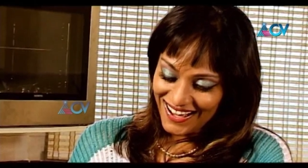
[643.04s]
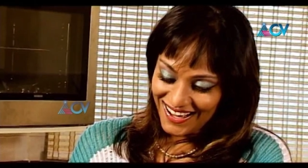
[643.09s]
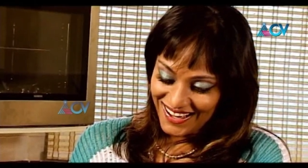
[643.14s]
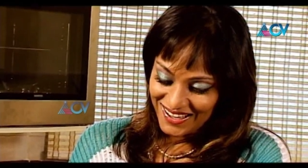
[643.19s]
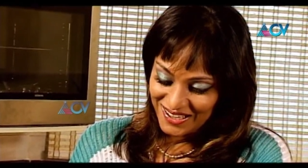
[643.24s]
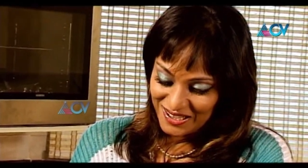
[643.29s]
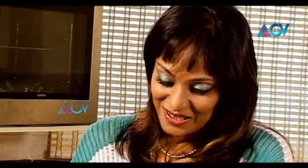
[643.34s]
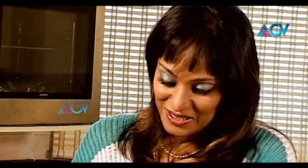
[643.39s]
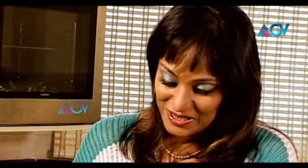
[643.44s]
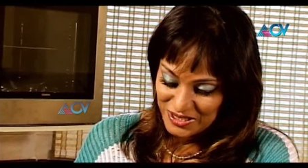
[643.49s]

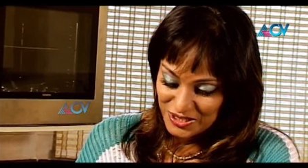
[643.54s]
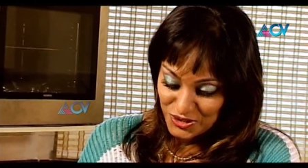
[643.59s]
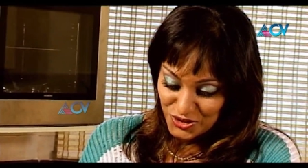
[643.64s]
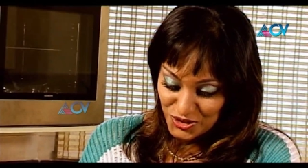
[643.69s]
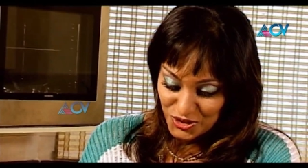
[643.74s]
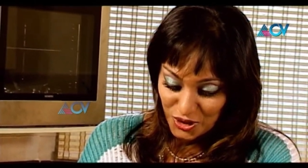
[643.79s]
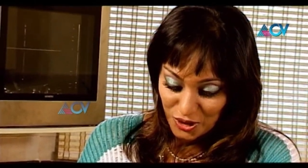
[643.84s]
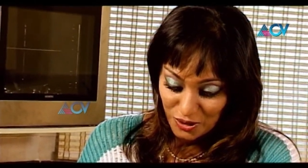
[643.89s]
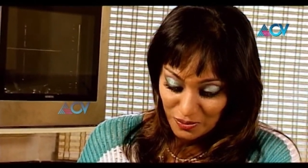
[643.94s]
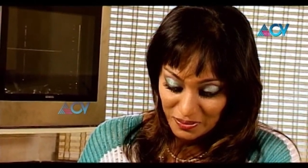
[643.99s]
uh, to
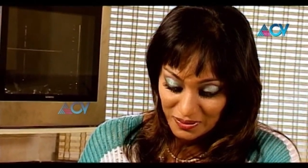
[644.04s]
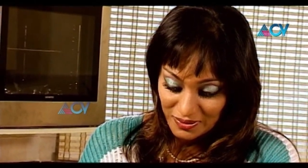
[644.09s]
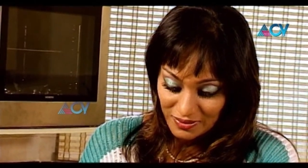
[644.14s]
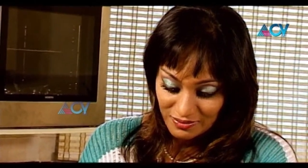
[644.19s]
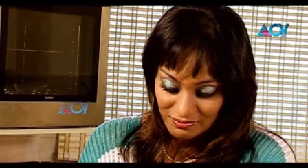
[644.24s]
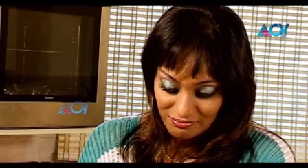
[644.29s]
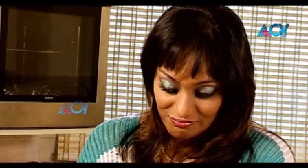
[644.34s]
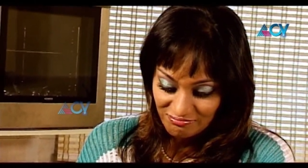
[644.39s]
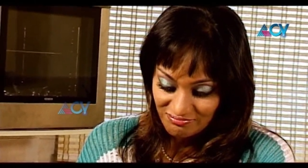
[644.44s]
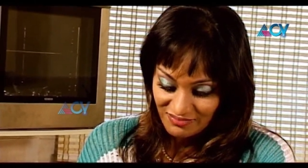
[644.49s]
chop
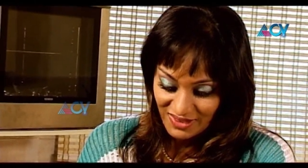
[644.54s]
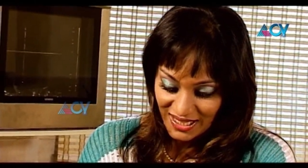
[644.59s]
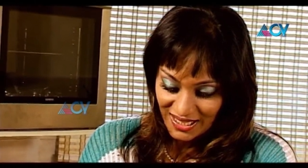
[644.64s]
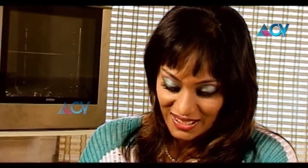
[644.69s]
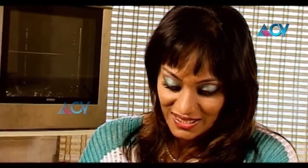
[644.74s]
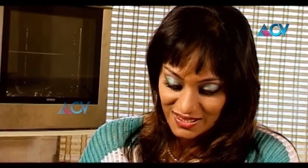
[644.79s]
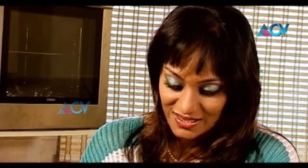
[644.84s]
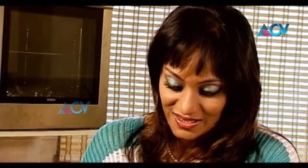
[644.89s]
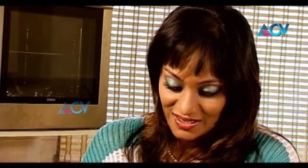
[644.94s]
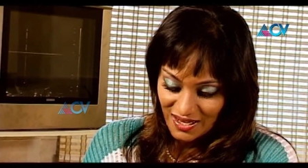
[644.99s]

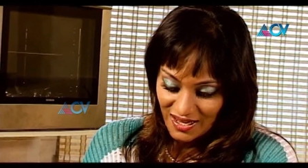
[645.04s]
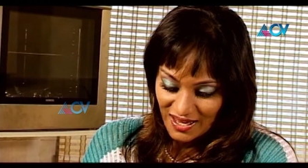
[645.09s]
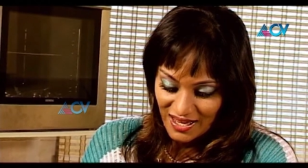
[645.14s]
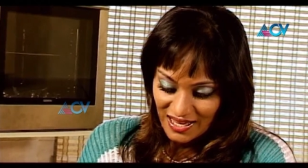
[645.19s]
and